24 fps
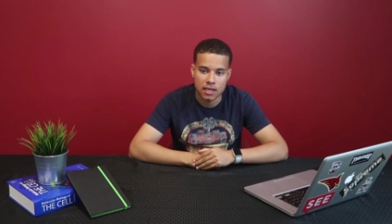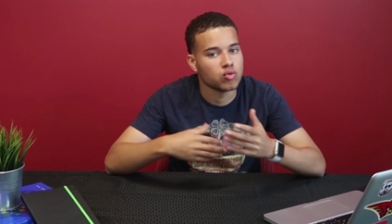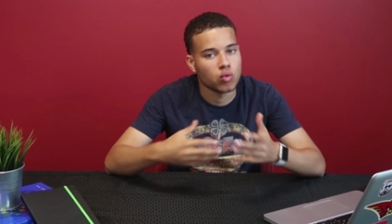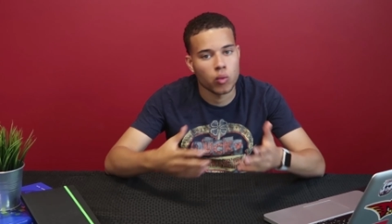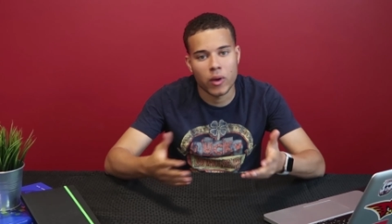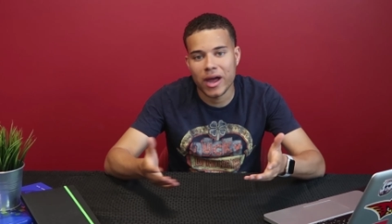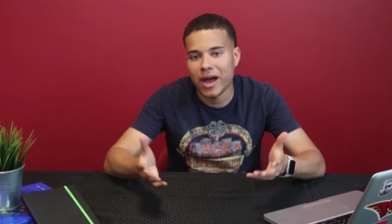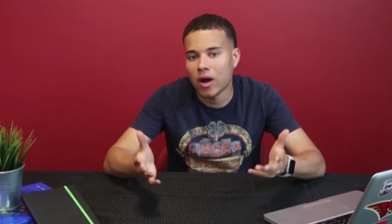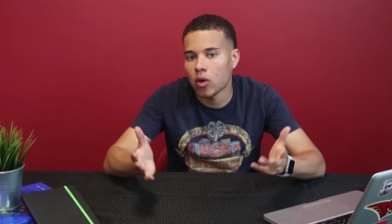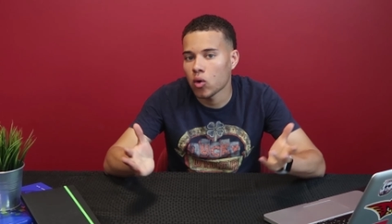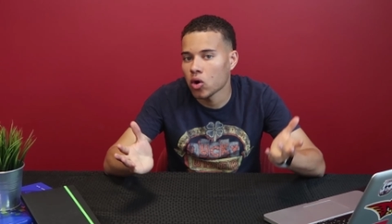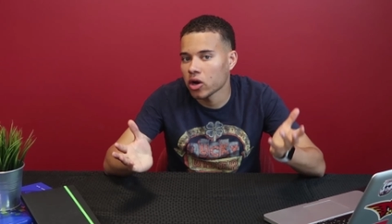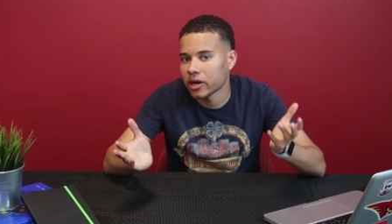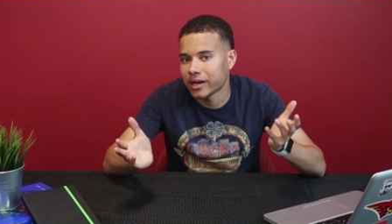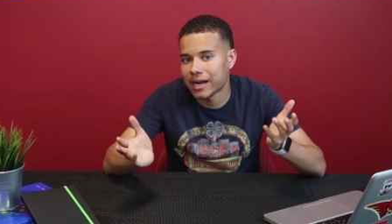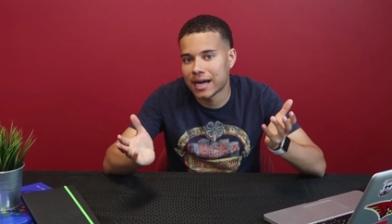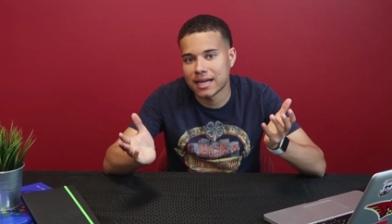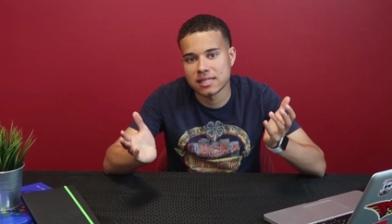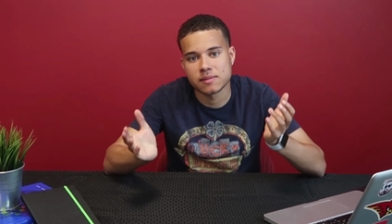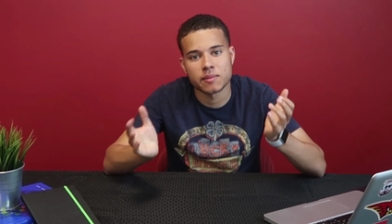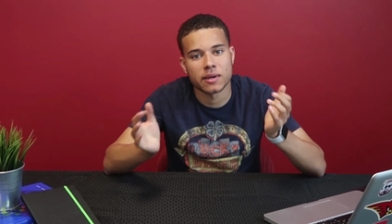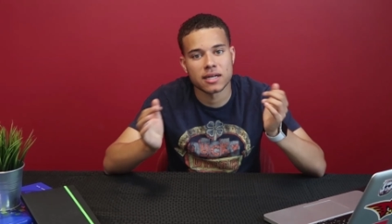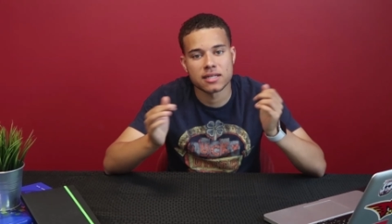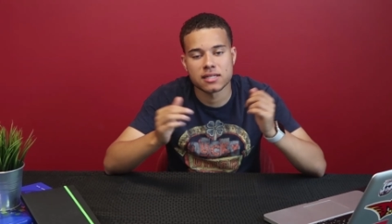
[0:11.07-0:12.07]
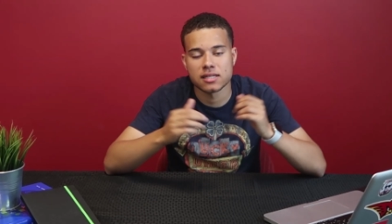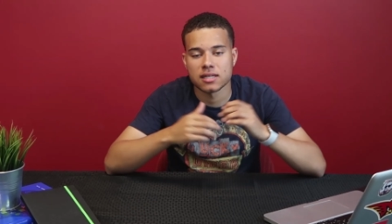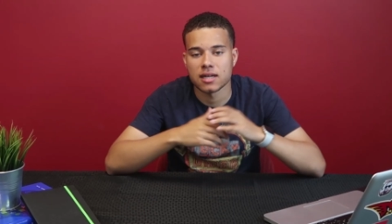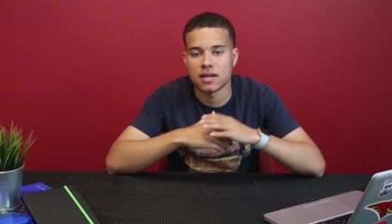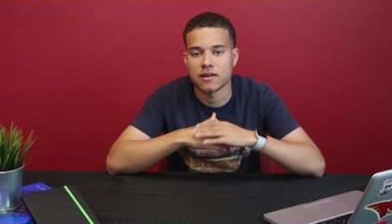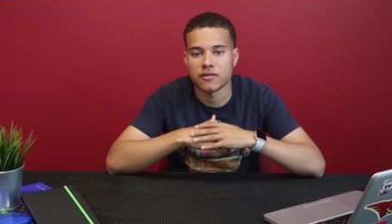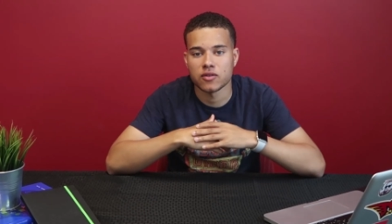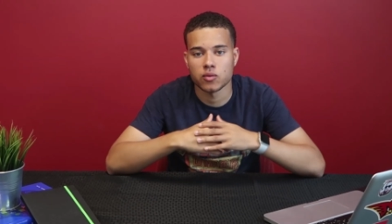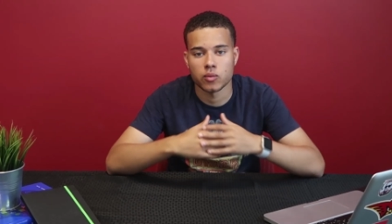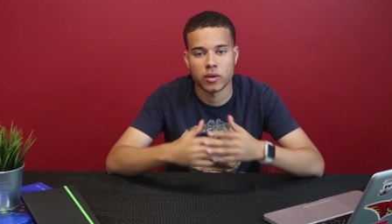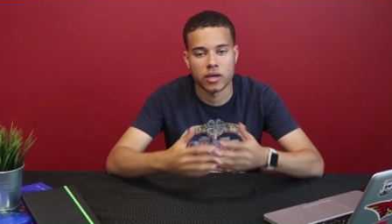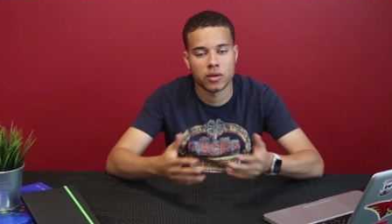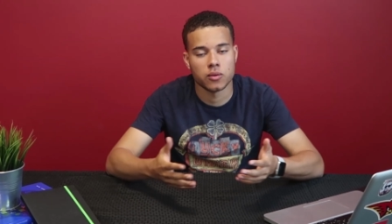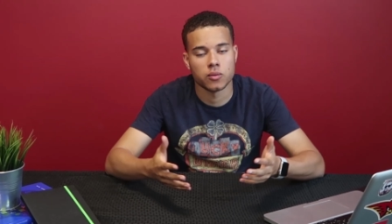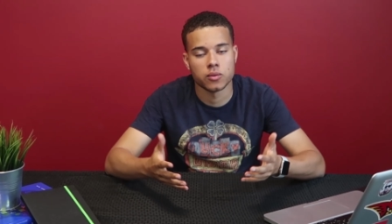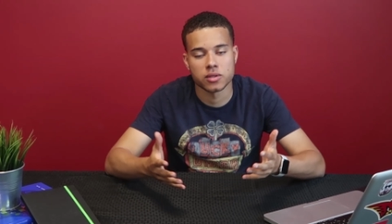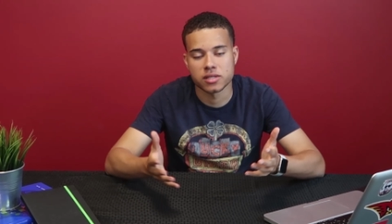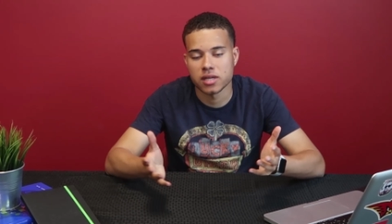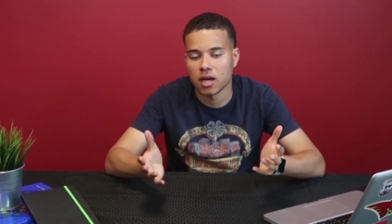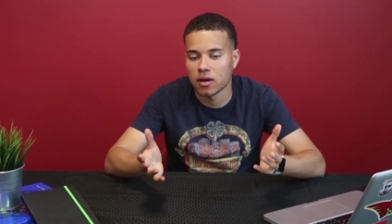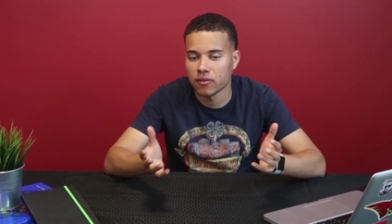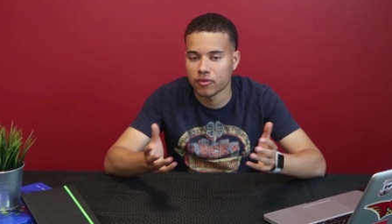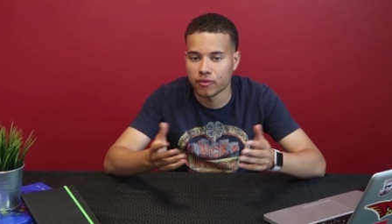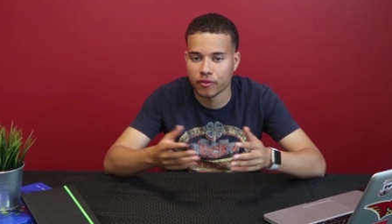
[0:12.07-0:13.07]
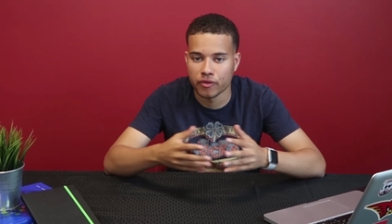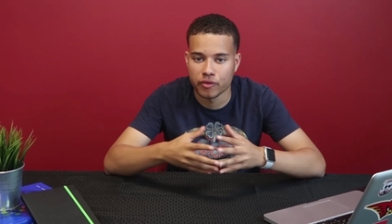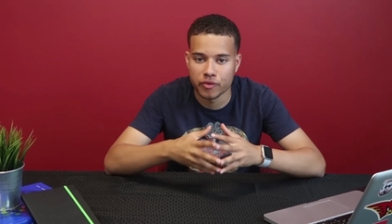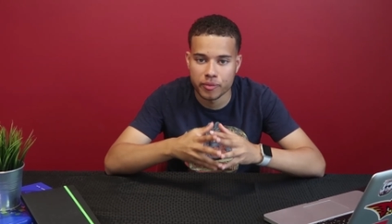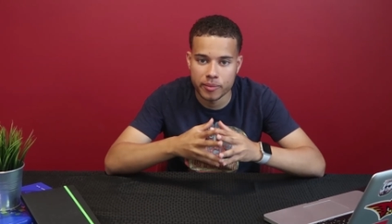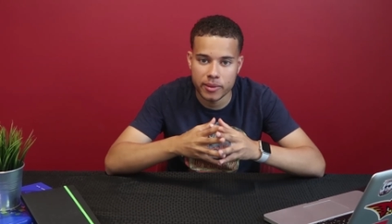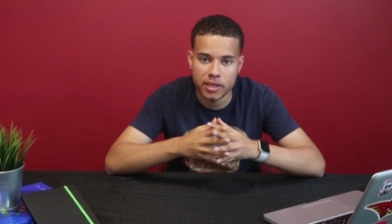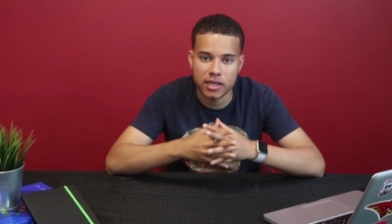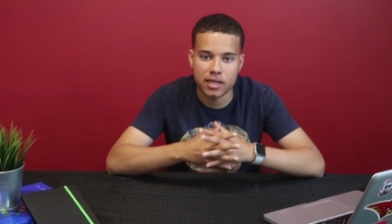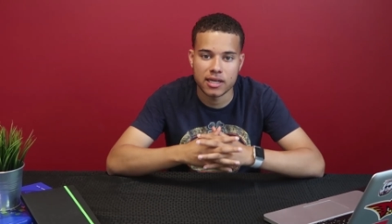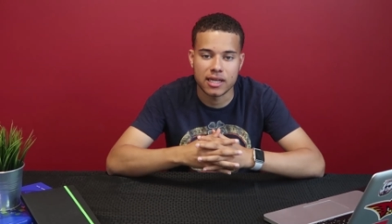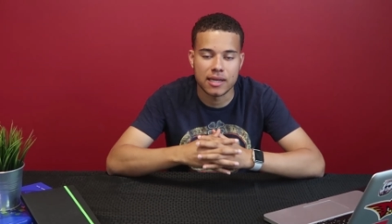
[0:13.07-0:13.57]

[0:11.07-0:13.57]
the way I organize myself, the way it was helpful for me,